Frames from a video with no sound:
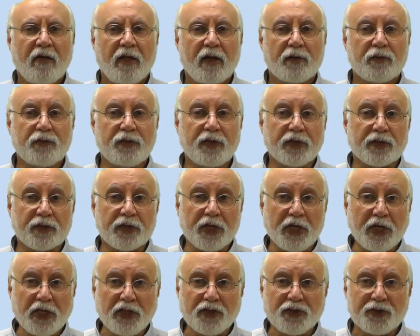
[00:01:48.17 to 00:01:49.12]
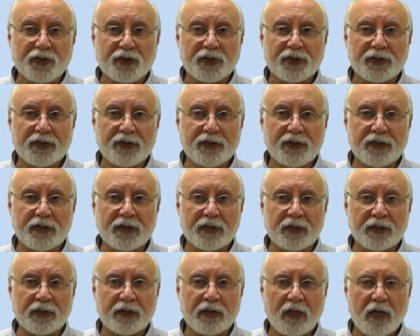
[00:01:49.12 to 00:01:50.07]
we are interested
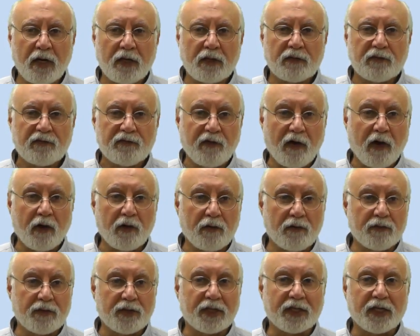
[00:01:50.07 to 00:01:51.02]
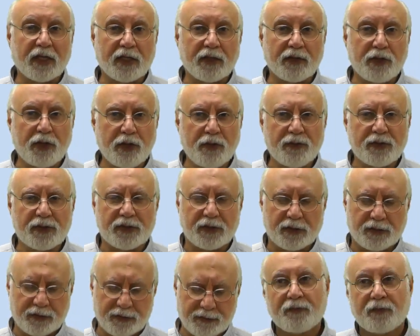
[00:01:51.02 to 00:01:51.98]
in following and
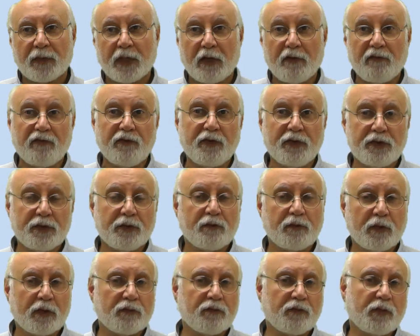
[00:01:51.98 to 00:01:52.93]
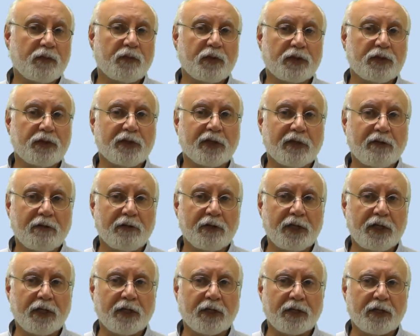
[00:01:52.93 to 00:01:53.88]
using. First of all, we want to
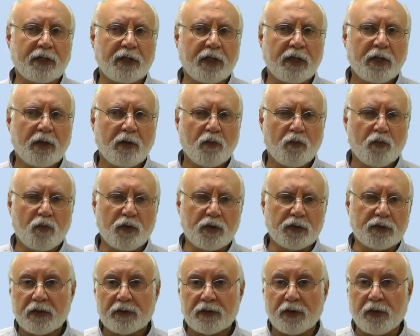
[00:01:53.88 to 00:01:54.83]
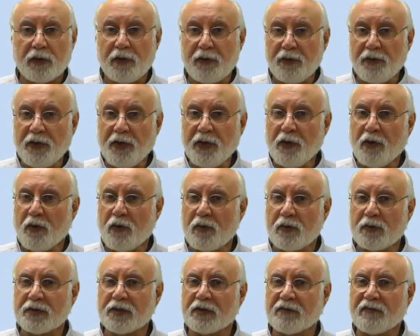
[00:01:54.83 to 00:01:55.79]
clear what the learning
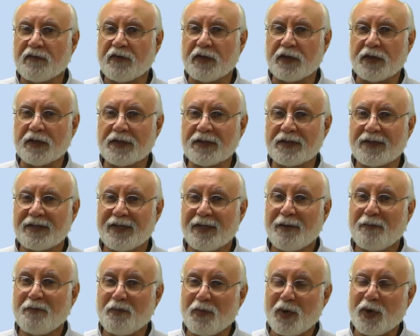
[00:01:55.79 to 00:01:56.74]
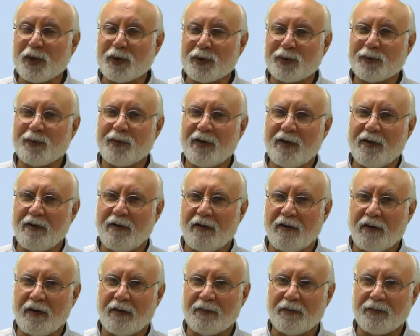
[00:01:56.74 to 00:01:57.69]
goals of this module
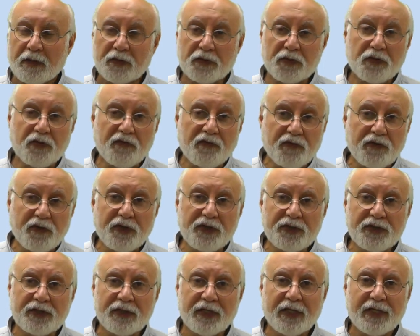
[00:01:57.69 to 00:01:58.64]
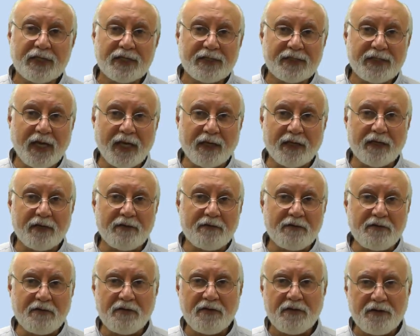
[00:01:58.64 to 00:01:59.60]
are. The first, second,
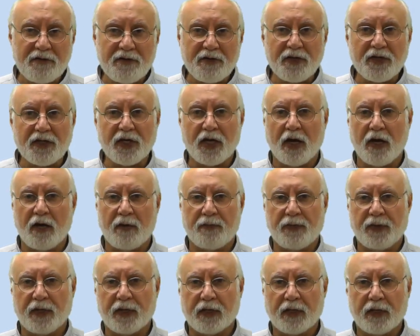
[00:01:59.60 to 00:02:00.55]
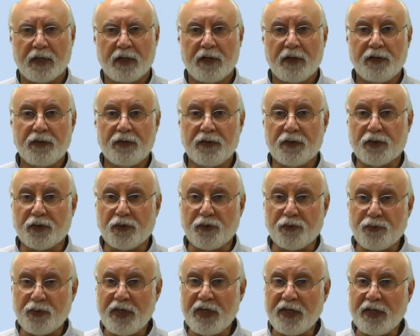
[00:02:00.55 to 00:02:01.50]
and third topic,
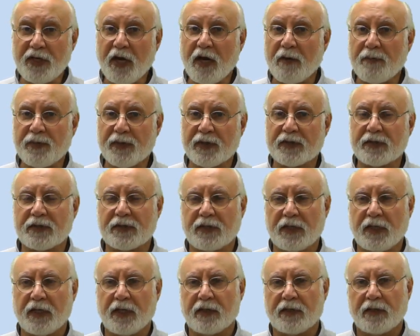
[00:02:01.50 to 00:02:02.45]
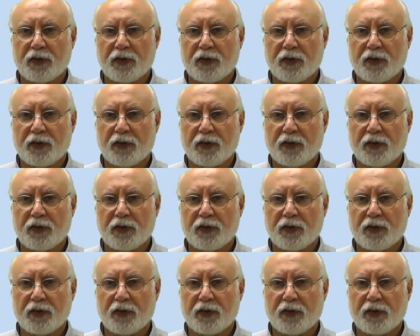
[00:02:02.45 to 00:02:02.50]
three topics that